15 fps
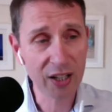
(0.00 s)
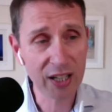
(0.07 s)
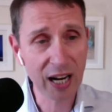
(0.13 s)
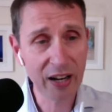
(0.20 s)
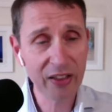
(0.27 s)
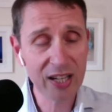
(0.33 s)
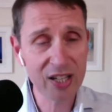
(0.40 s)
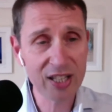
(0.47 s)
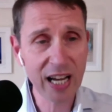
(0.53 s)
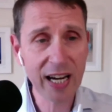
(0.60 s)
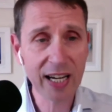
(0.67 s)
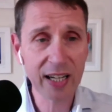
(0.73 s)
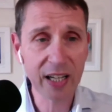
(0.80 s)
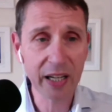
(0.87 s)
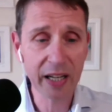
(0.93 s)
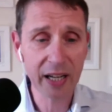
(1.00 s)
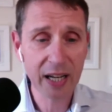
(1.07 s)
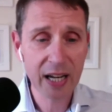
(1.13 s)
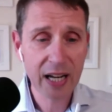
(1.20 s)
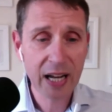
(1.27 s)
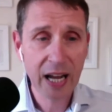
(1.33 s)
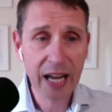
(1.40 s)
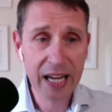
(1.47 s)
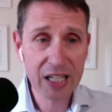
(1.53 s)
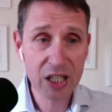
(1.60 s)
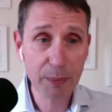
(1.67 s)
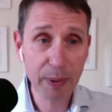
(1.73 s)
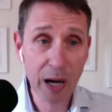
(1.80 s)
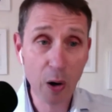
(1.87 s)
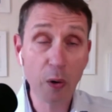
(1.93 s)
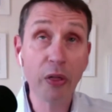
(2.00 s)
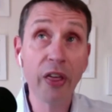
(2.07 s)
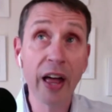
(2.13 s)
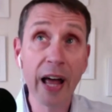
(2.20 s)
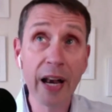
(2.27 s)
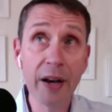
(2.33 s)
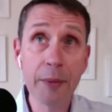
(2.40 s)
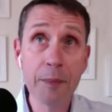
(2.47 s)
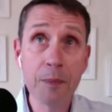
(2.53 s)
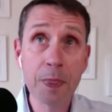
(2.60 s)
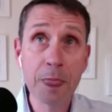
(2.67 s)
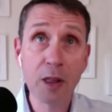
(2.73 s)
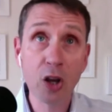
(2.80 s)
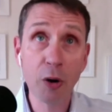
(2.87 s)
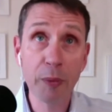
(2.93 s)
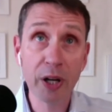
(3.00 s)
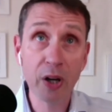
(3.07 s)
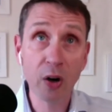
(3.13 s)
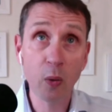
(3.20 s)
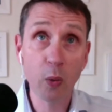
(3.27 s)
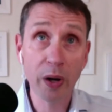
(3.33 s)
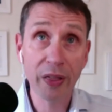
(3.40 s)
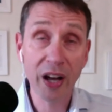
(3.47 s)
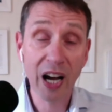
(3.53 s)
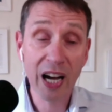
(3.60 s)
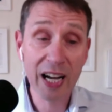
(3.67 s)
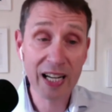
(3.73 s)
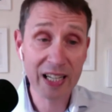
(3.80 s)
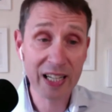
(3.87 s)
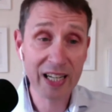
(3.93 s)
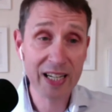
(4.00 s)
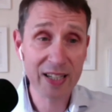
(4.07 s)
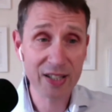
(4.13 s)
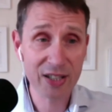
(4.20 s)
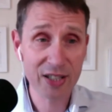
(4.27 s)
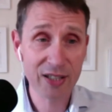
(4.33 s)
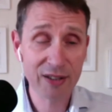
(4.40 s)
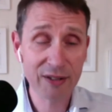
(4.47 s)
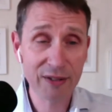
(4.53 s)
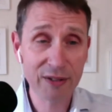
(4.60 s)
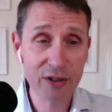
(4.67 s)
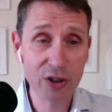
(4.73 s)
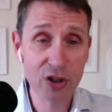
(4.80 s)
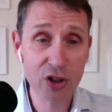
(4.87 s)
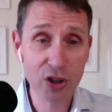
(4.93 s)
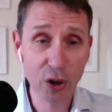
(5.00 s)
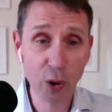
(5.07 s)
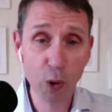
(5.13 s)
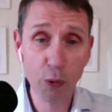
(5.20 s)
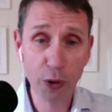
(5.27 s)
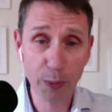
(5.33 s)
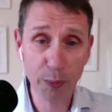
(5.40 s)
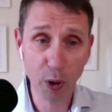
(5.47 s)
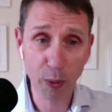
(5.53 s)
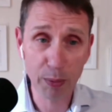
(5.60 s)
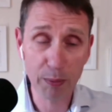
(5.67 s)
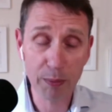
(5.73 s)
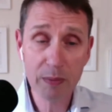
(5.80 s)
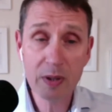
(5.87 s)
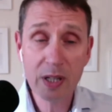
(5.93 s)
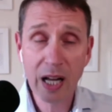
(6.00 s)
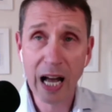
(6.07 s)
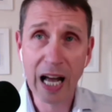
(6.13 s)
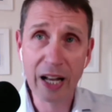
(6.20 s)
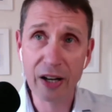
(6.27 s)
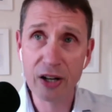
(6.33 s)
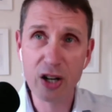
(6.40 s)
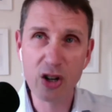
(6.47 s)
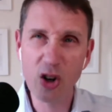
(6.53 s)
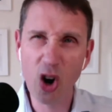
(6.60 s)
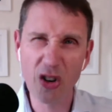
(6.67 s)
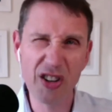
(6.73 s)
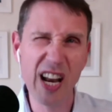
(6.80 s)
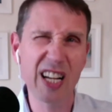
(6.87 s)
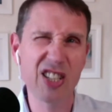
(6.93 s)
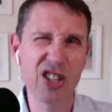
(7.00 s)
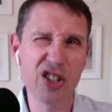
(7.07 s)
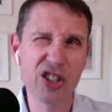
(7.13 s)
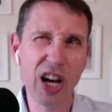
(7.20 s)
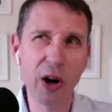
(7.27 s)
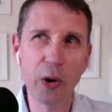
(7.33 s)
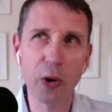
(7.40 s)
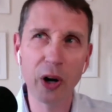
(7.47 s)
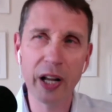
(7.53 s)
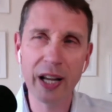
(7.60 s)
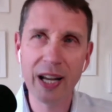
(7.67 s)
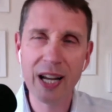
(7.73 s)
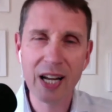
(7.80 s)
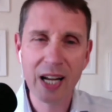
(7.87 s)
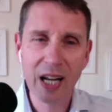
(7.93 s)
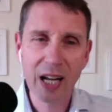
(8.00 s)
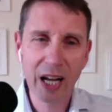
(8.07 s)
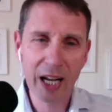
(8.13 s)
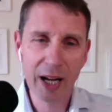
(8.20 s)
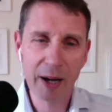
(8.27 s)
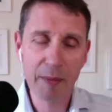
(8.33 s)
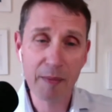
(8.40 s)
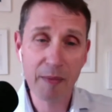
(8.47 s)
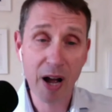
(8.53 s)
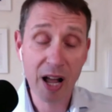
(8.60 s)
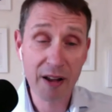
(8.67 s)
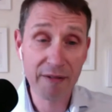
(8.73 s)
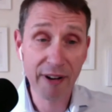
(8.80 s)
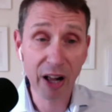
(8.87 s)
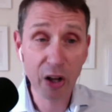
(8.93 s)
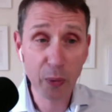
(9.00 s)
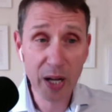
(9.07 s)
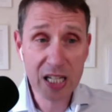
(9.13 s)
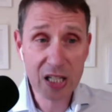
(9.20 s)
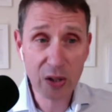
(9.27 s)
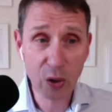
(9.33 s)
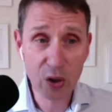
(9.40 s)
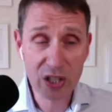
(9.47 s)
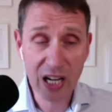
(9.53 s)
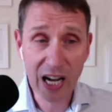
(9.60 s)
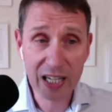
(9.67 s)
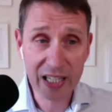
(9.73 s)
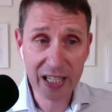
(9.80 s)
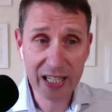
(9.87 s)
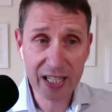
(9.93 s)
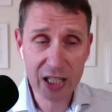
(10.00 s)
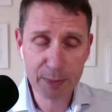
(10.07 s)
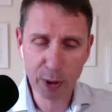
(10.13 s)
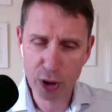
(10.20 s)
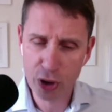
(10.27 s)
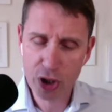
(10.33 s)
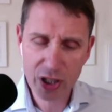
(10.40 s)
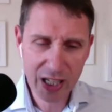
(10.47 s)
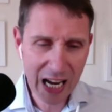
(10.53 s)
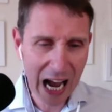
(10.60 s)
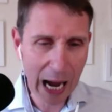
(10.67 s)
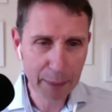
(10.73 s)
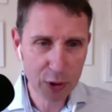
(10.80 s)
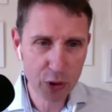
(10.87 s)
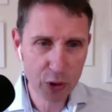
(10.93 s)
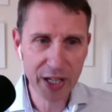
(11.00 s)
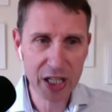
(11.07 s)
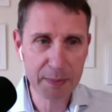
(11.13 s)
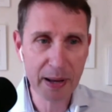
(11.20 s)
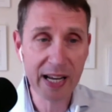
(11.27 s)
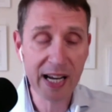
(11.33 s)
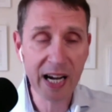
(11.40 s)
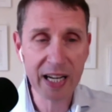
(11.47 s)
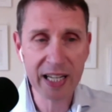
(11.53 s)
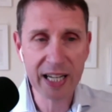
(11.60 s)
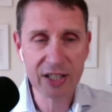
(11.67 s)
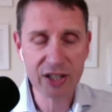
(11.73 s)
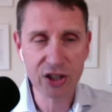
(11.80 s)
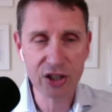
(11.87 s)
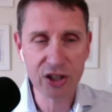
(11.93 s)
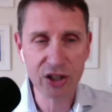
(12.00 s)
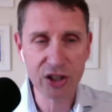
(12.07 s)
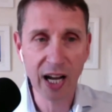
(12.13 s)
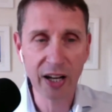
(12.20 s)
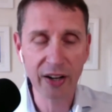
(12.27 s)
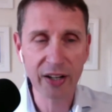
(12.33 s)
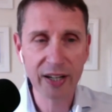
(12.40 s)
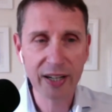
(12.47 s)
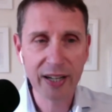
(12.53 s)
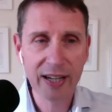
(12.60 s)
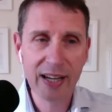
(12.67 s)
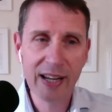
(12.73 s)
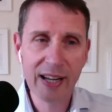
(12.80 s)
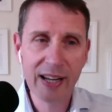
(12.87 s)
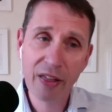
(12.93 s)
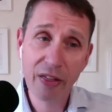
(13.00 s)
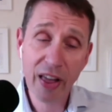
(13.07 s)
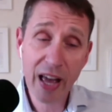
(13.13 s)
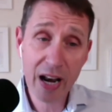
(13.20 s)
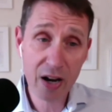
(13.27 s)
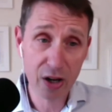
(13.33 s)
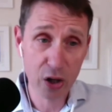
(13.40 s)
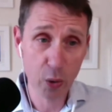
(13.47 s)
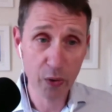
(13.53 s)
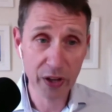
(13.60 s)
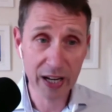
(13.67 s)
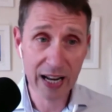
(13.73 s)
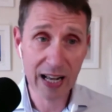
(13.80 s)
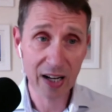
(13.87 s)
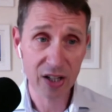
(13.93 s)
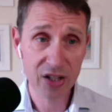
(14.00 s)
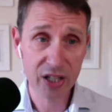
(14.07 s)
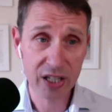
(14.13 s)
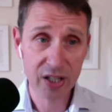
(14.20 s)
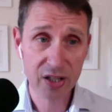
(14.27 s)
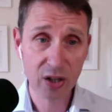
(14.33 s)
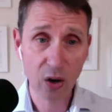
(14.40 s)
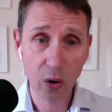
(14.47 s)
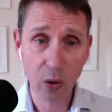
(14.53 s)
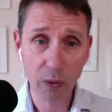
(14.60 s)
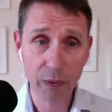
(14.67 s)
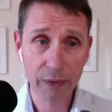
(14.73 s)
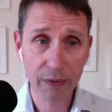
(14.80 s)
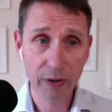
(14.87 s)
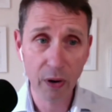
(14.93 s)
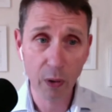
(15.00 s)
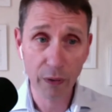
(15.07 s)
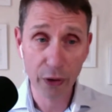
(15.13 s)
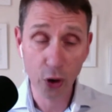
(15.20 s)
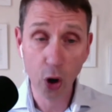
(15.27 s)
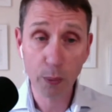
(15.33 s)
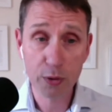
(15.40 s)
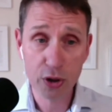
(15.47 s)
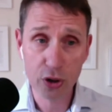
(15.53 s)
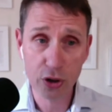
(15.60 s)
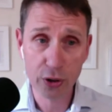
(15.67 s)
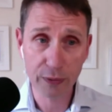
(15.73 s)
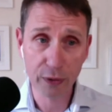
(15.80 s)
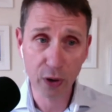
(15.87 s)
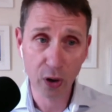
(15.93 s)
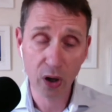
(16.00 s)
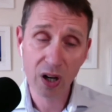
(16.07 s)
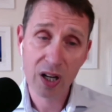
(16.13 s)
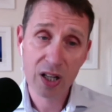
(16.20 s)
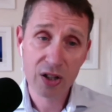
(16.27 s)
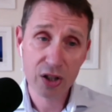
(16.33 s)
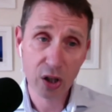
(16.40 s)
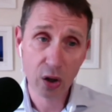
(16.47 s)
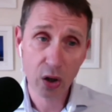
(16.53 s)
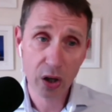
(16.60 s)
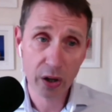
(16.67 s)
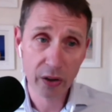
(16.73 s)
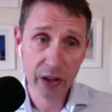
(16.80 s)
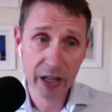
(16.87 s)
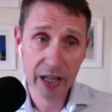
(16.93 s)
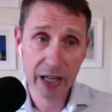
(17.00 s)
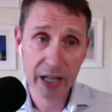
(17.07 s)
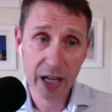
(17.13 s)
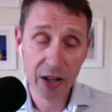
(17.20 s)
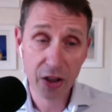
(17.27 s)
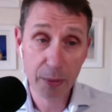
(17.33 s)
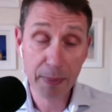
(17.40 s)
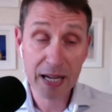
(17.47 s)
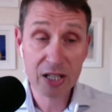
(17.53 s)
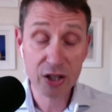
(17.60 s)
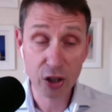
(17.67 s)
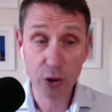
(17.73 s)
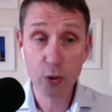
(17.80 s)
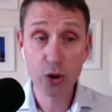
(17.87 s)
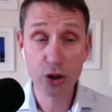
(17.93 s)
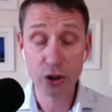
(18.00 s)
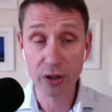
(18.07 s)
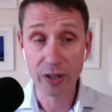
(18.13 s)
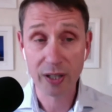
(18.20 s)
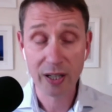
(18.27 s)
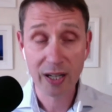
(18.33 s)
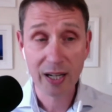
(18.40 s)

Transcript: And I think secondly, it's about then coming up with ideas to solve the problem and not necessarily um, evaluating those ideas, but just capturing as many ideas as you can. Then do the analysis of of the options you've got to look at the uh, the best solution.